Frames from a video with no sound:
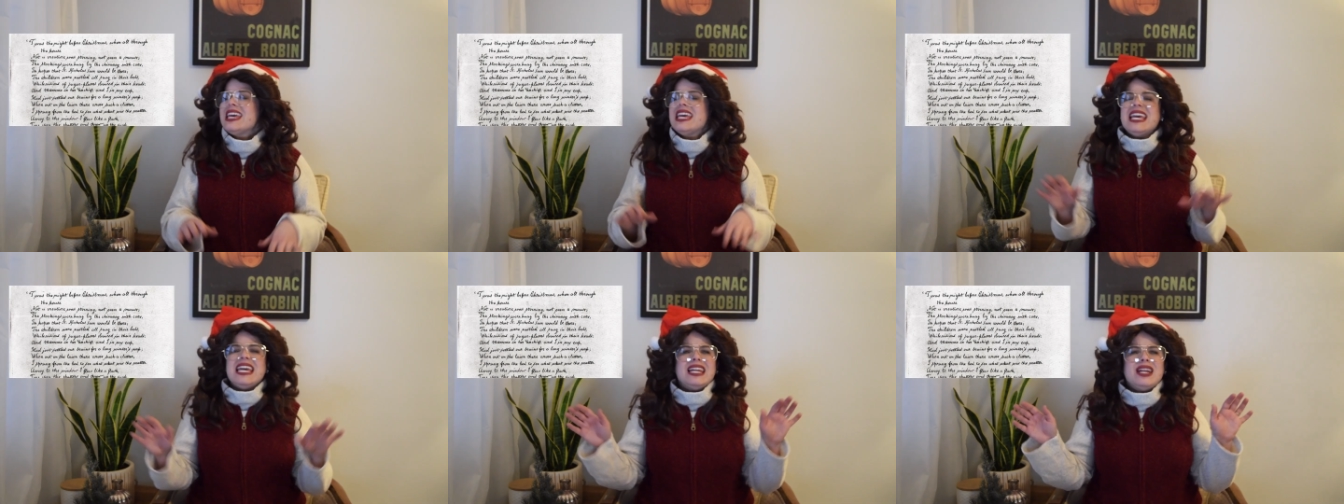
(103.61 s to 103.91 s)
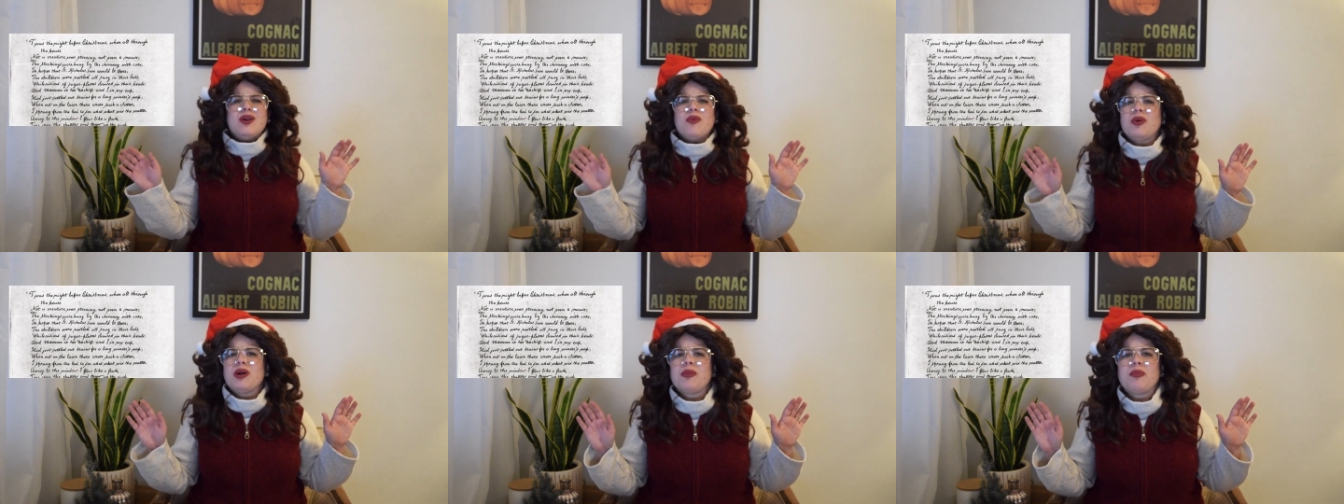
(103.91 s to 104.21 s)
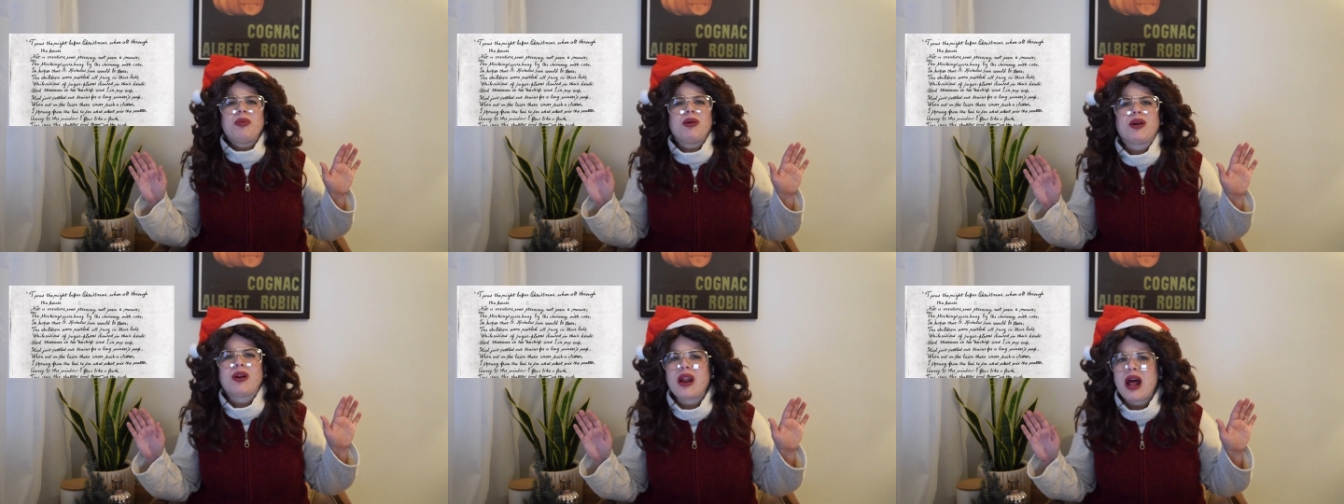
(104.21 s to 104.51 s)
He didn't want
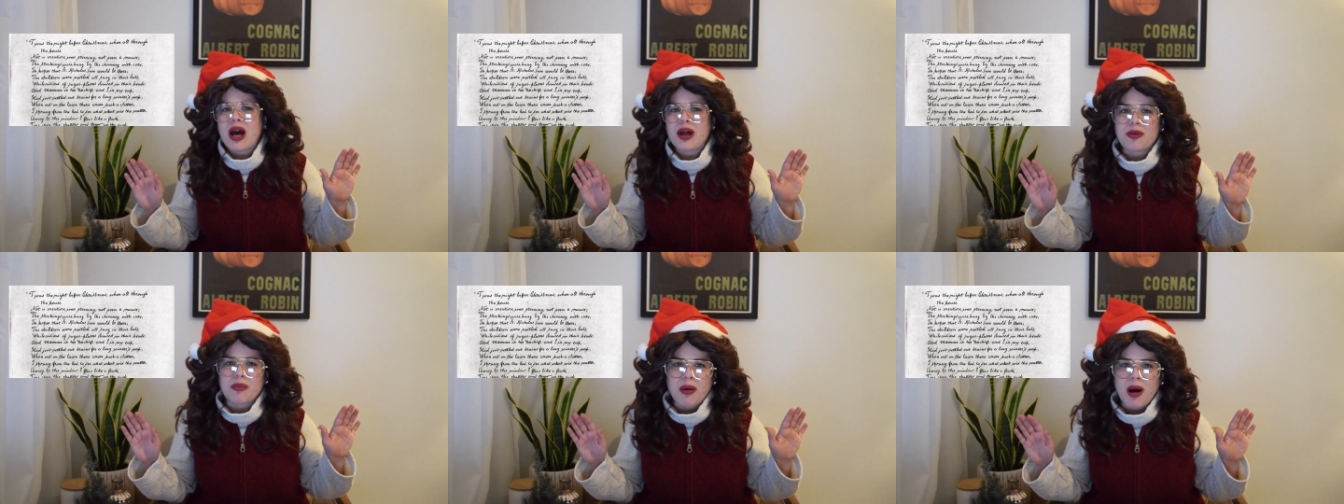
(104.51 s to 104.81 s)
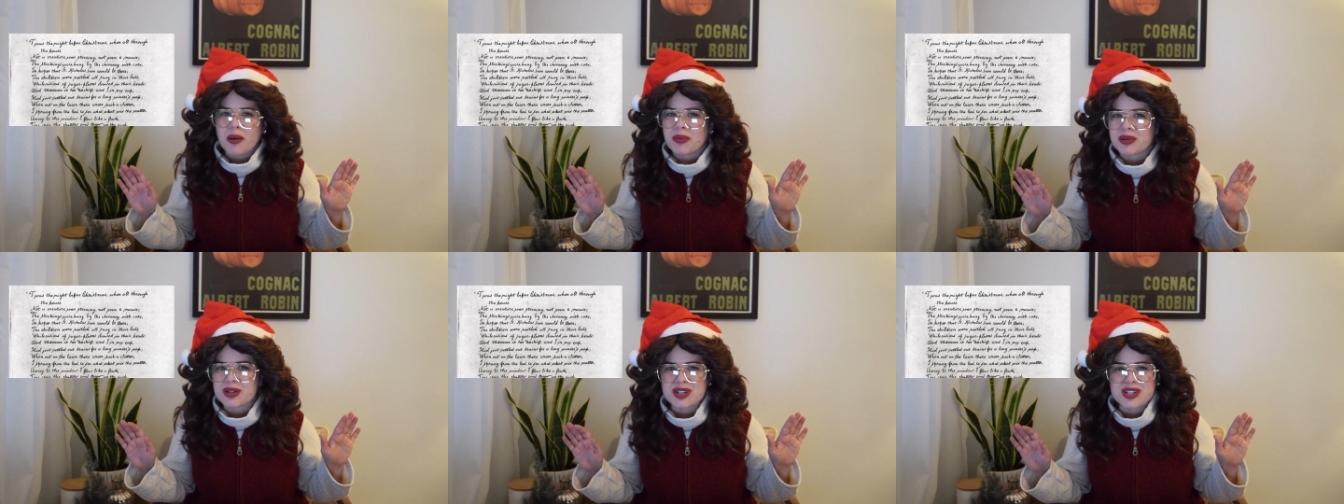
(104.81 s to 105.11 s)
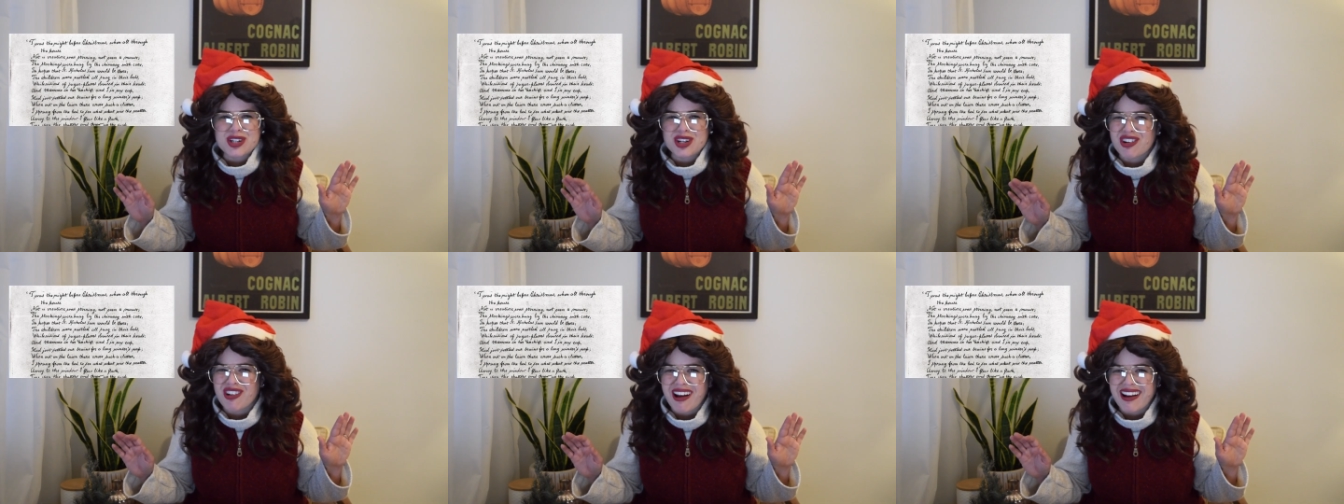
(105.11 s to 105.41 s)
to put it out or
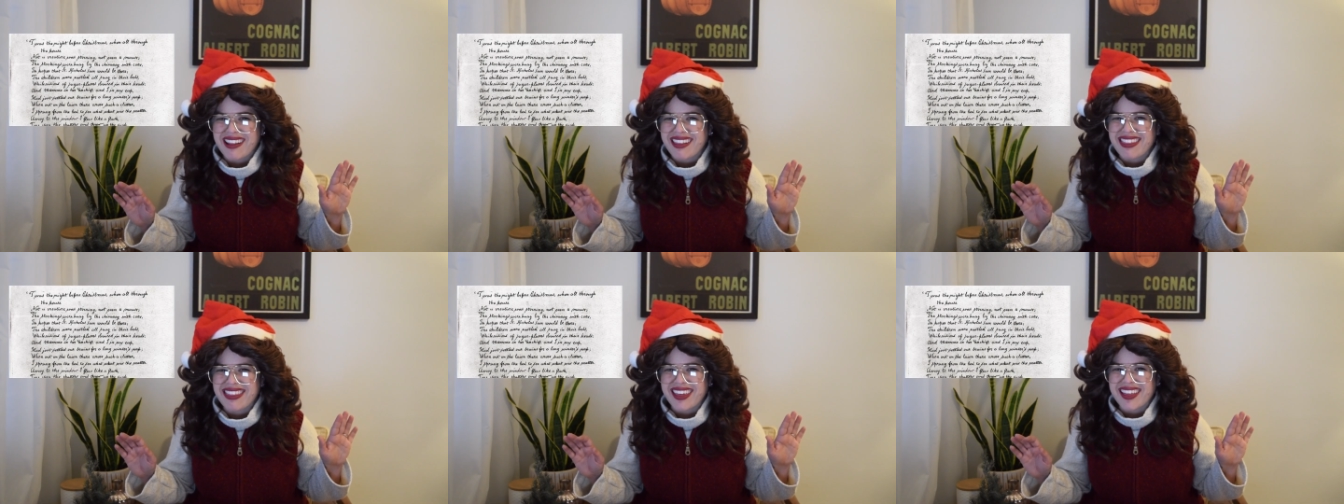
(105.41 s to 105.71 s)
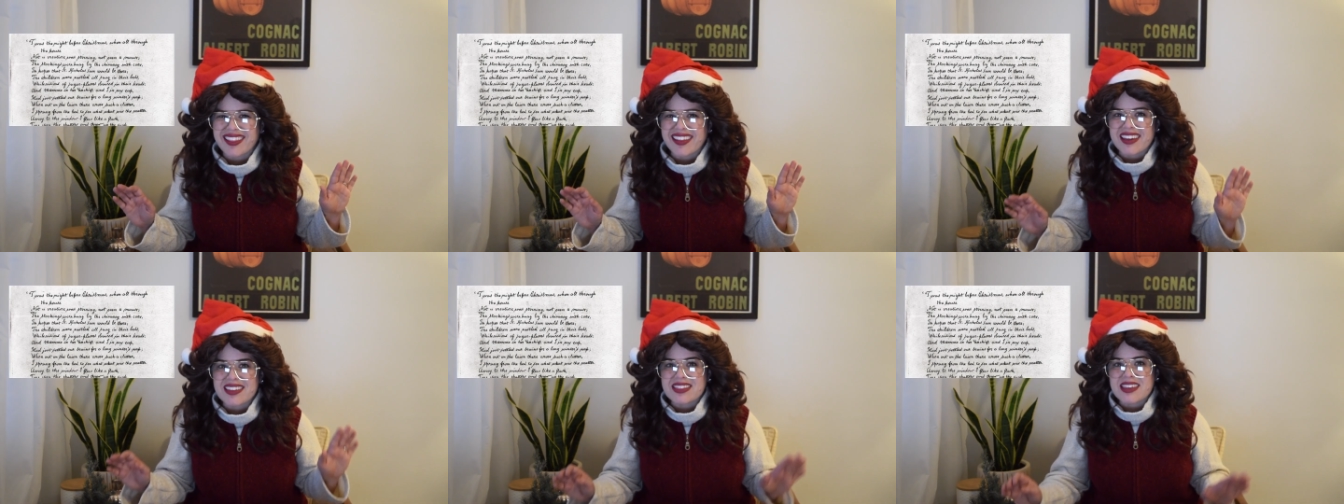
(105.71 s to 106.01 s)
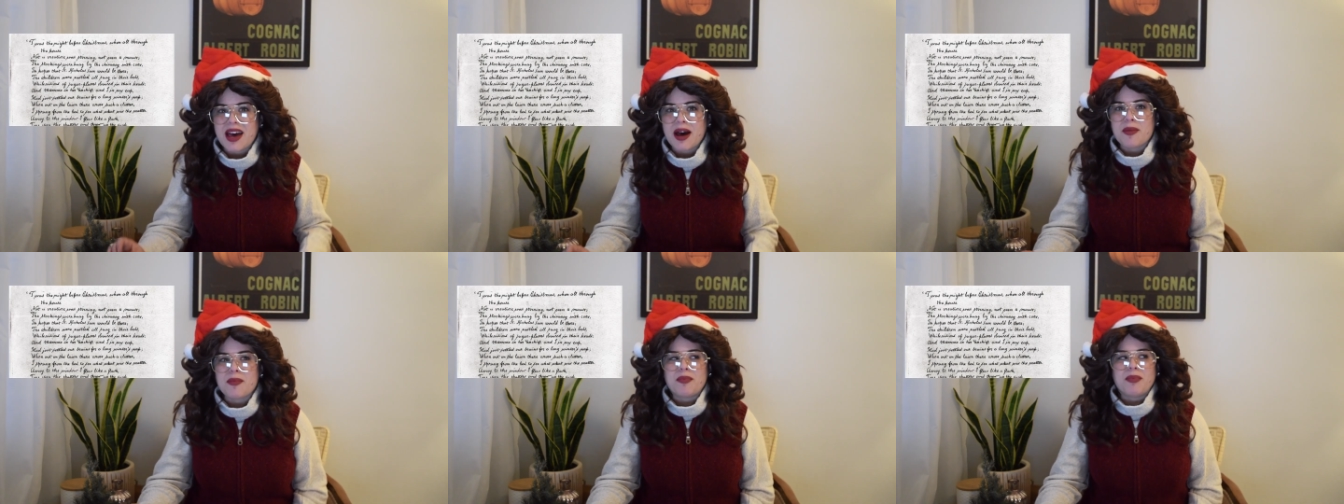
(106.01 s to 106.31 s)
publish it or anything like
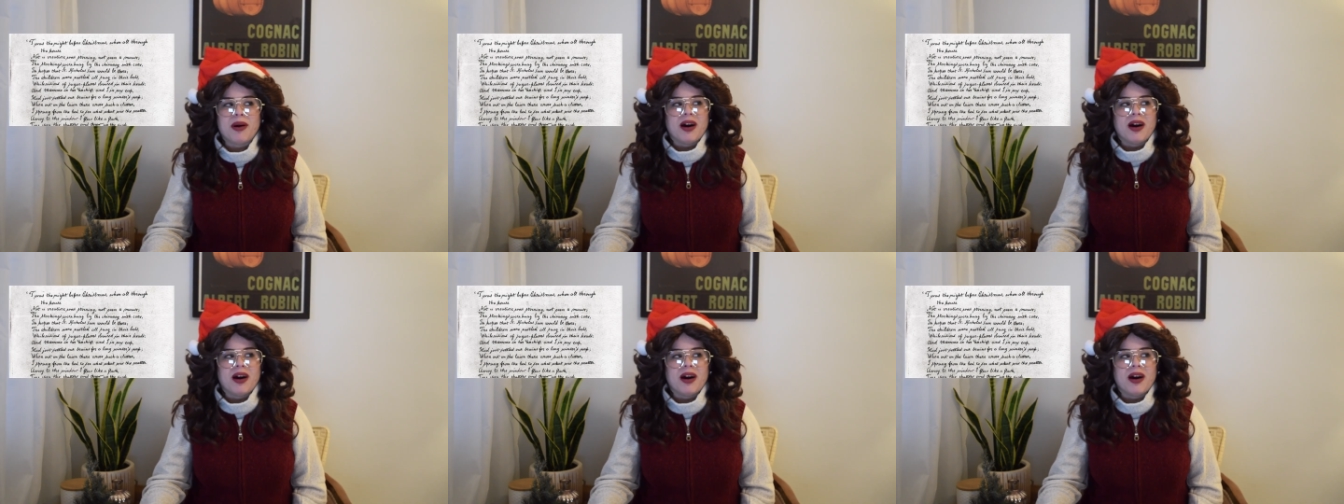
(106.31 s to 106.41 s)
that,